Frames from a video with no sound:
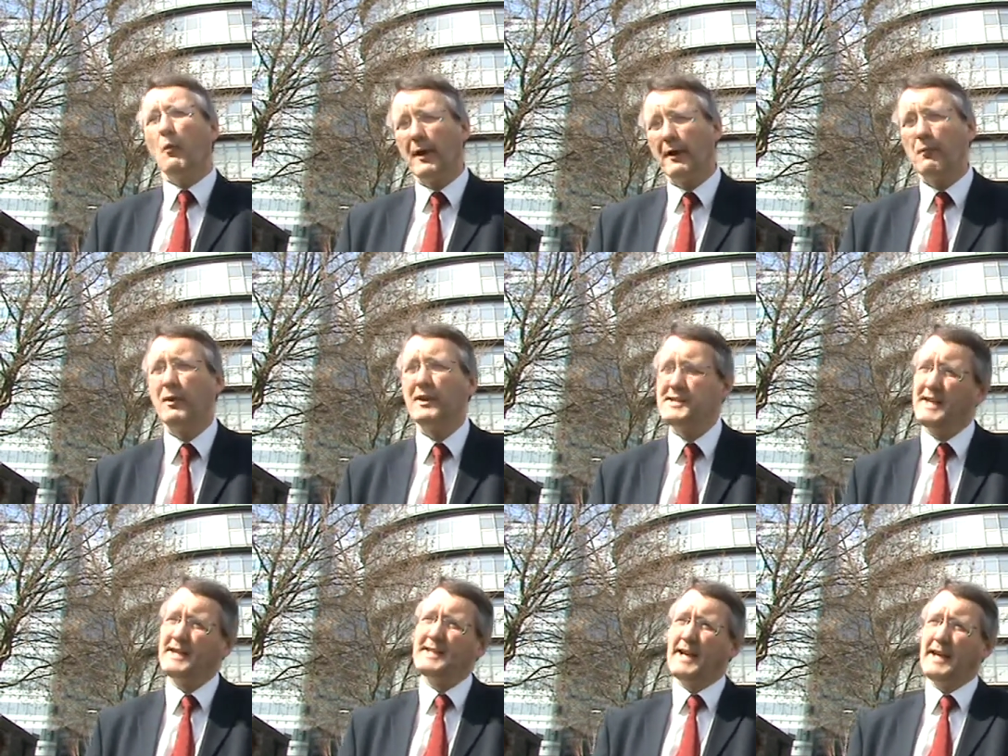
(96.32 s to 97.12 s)
we, we
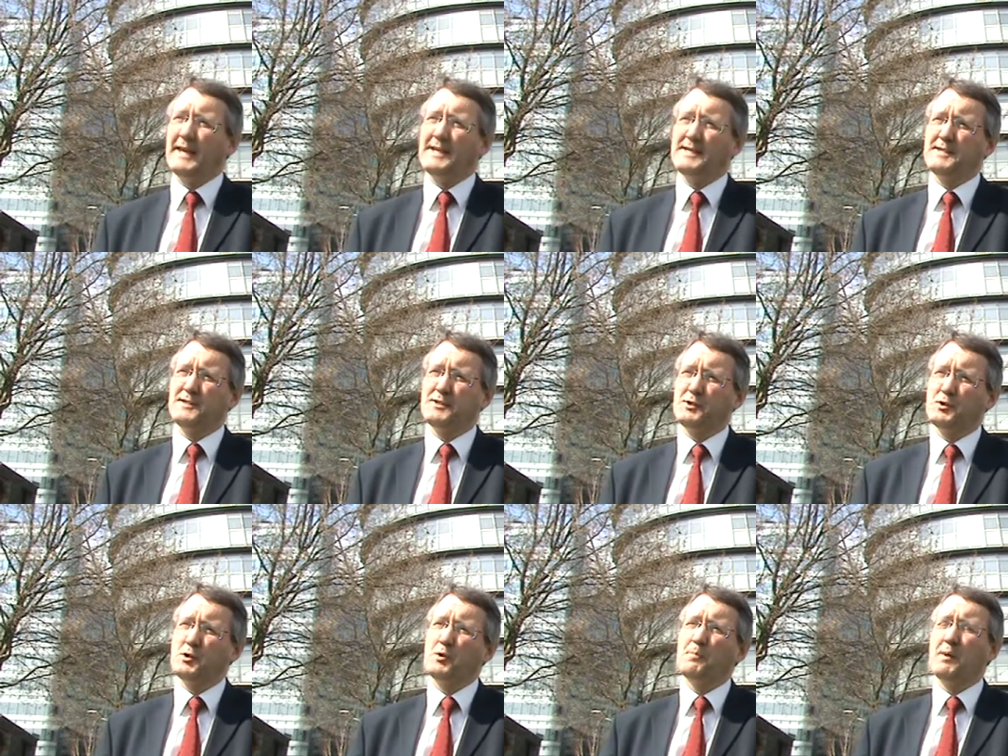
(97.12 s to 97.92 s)
tend to get listened
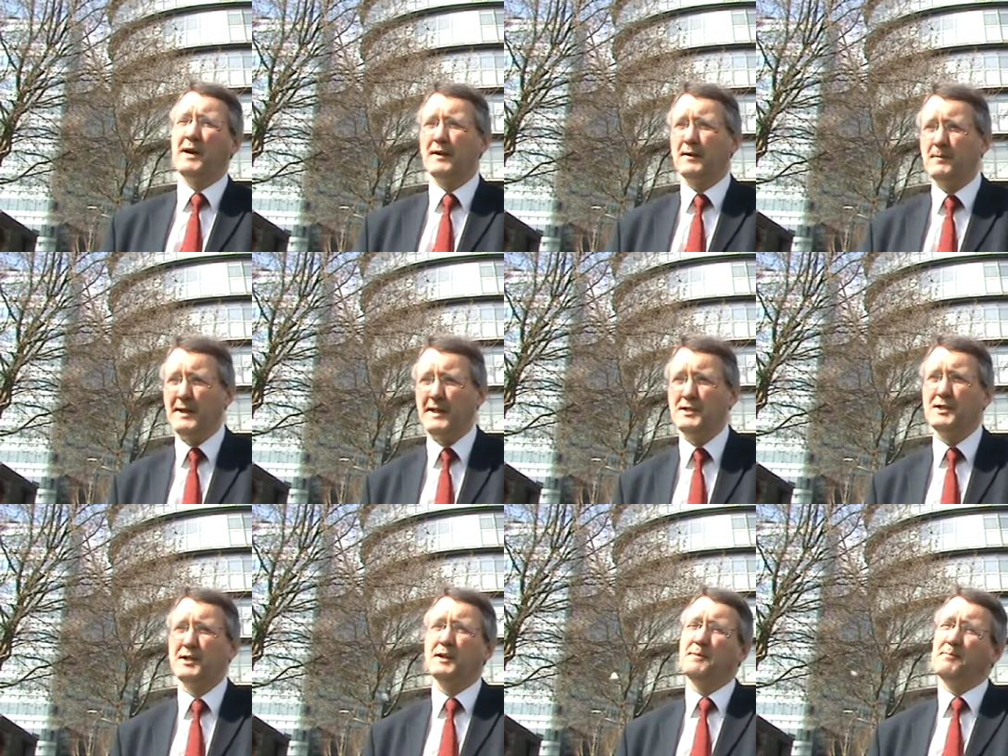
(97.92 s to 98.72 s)
to by the
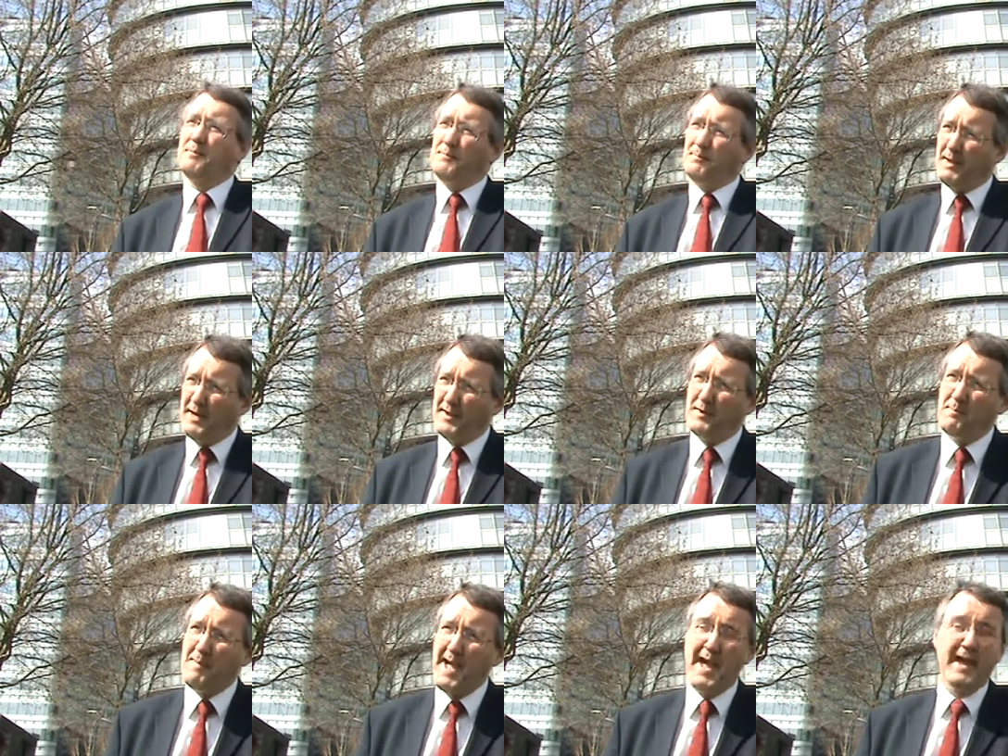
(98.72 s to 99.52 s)
media, by
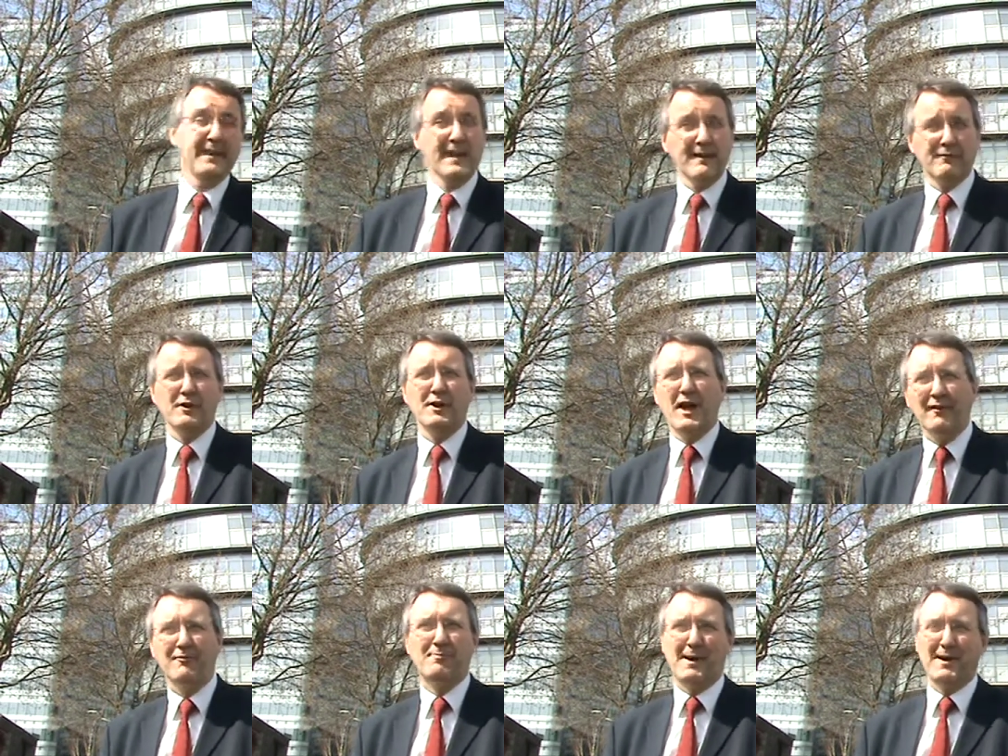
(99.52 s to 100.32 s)
the mayor, never
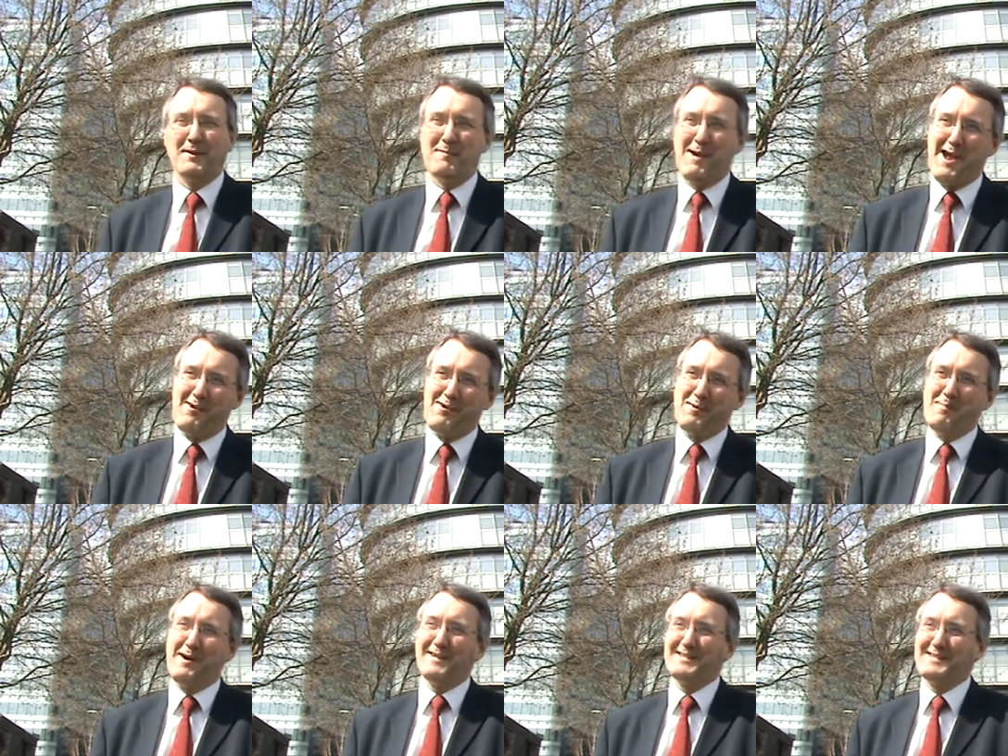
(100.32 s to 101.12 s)
enough by the mayor,
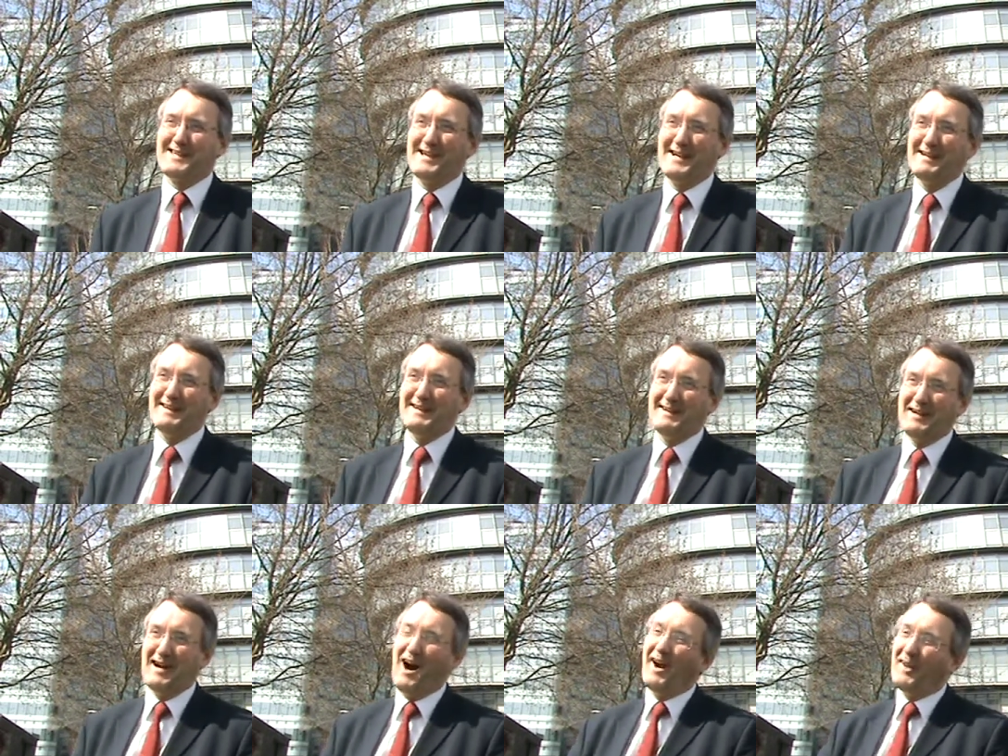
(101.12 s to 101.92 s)
I might say, uh, mm
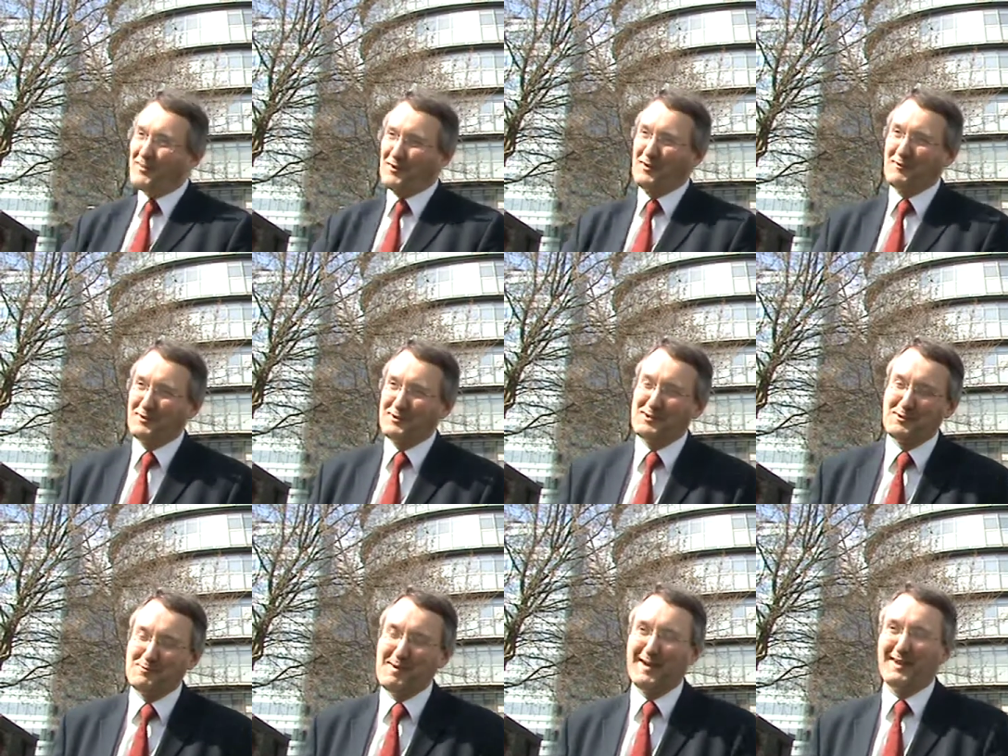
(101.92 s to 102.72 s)
-hmm. either of the
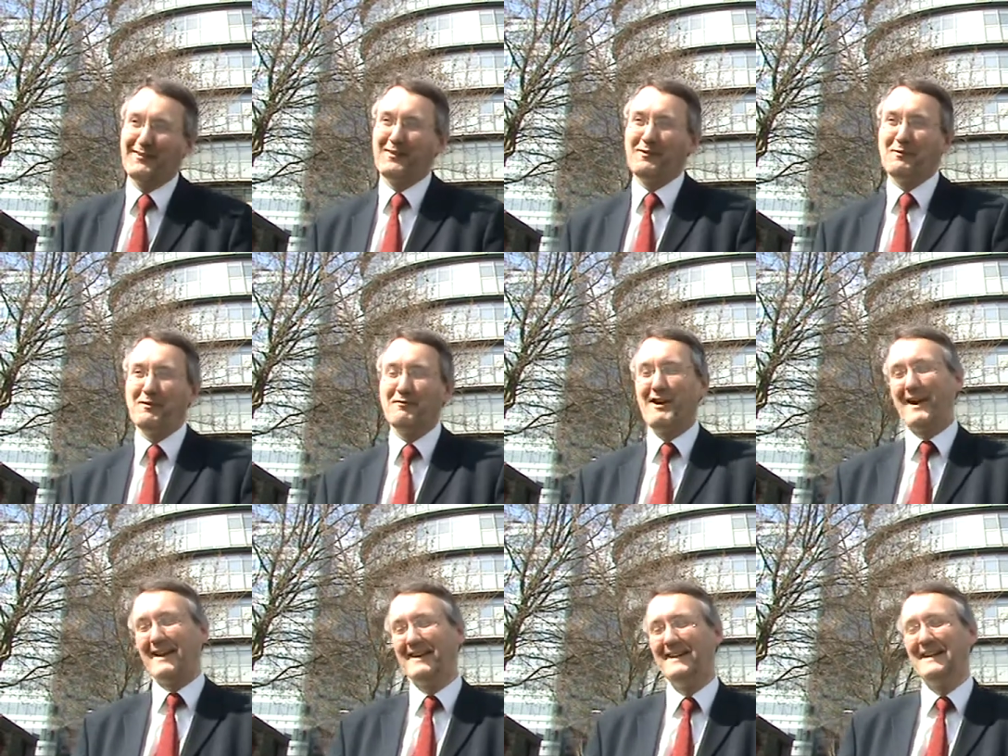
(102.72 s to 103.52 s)
two mayors that
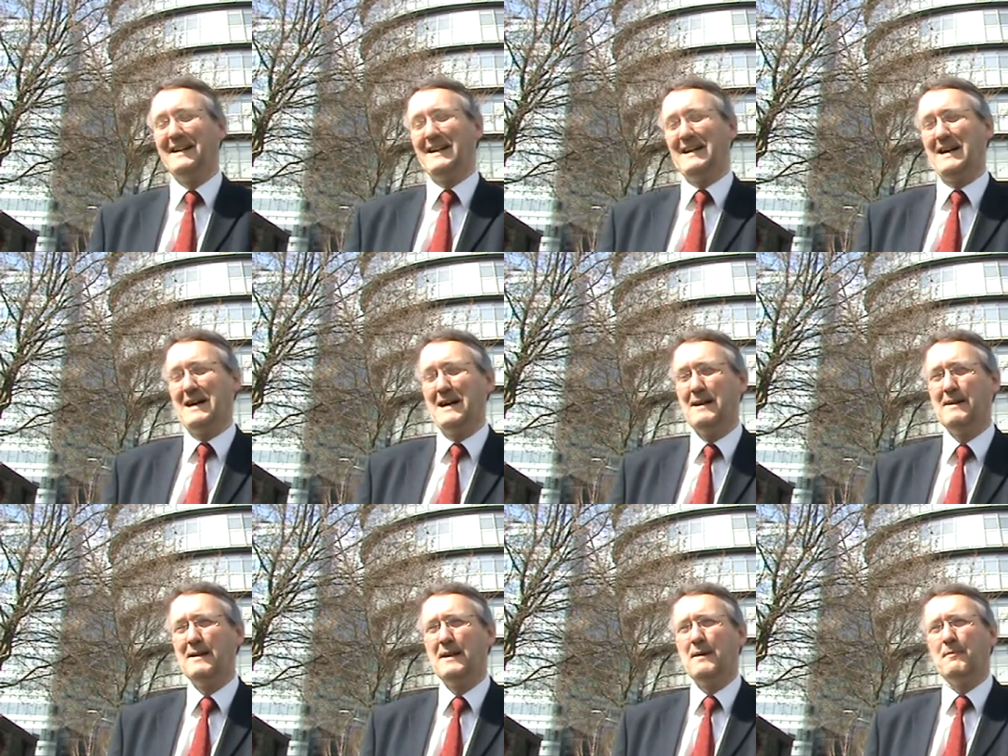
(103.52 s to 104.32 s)
we've had.
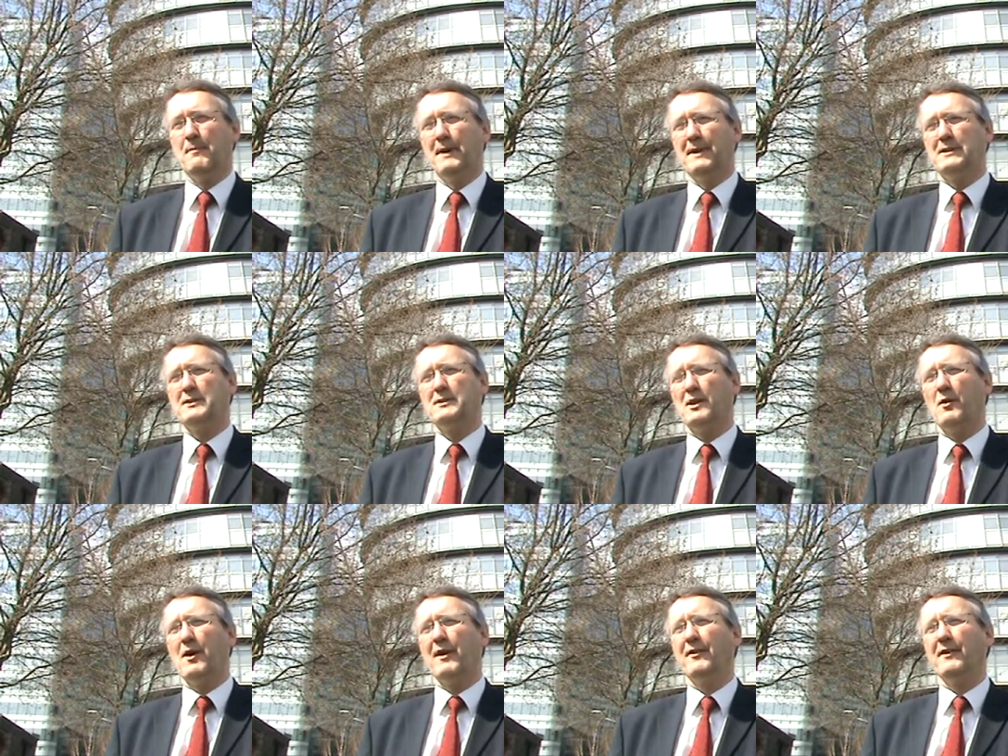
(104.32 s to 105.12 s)
Uh, but
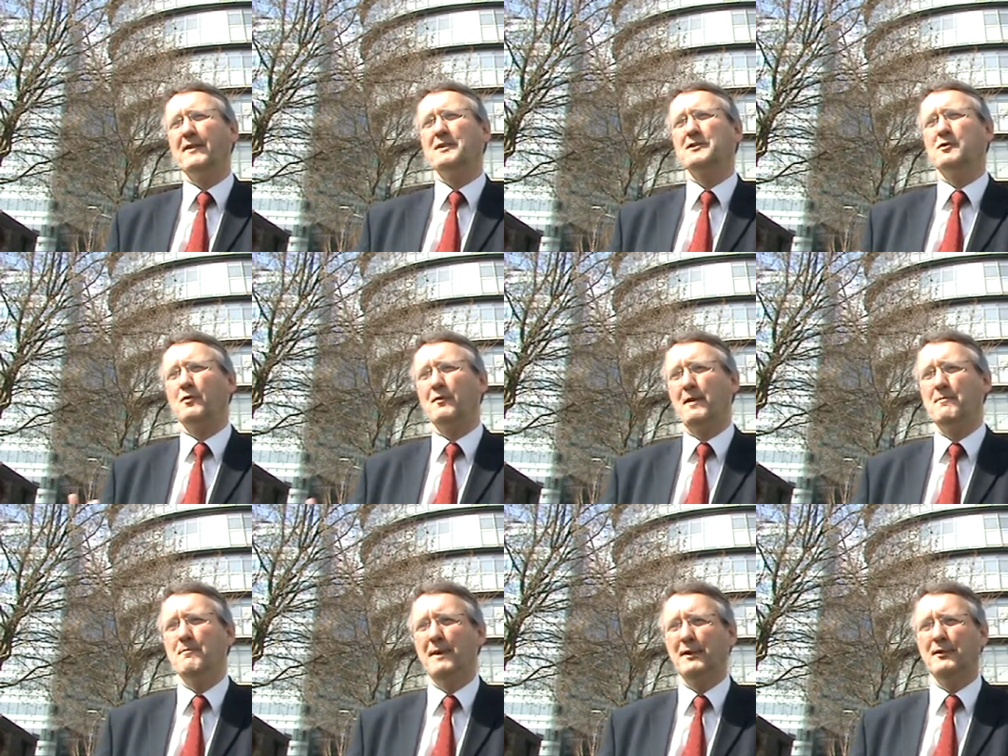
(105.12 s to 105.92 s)
so I think there's sort
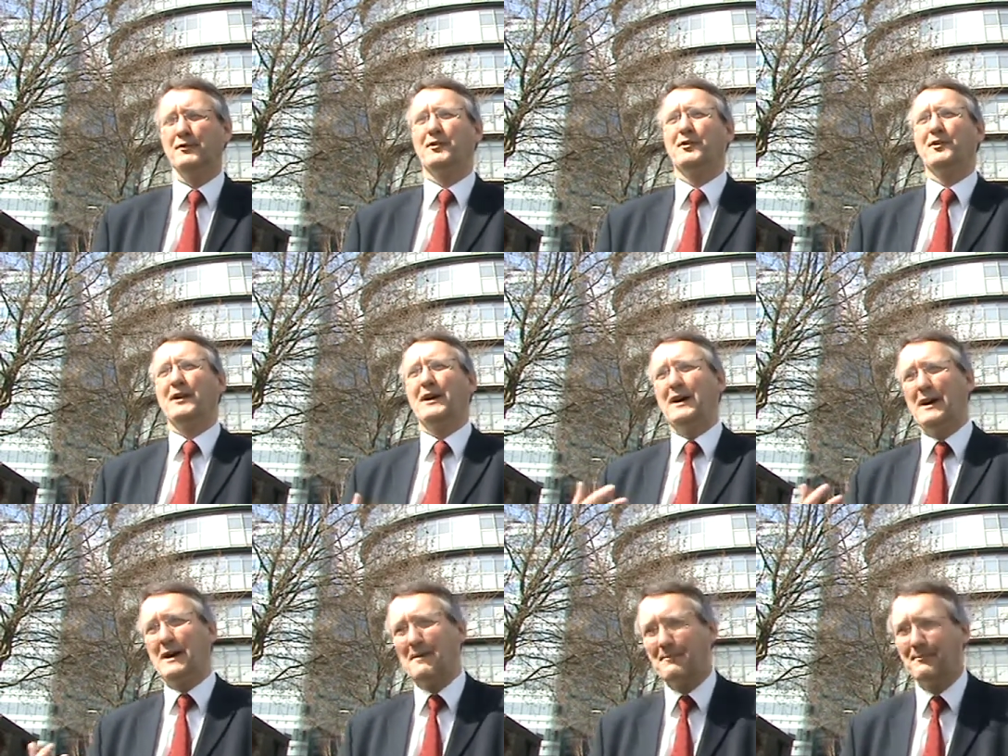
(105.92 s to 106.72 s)
of inbuilt
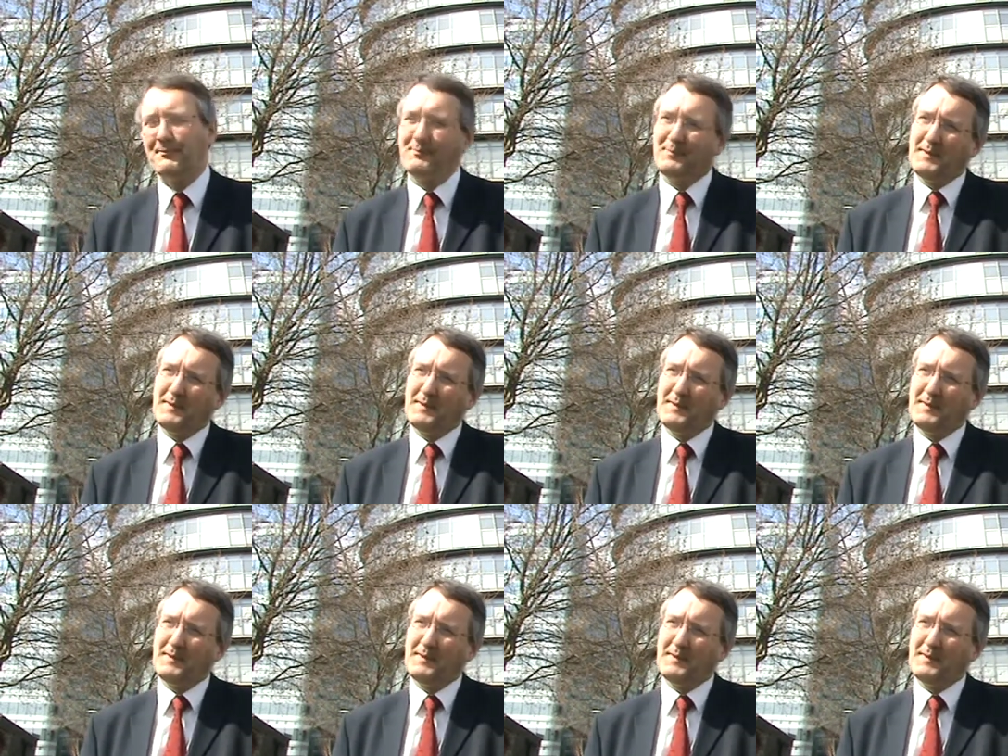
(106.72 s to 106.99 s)
um,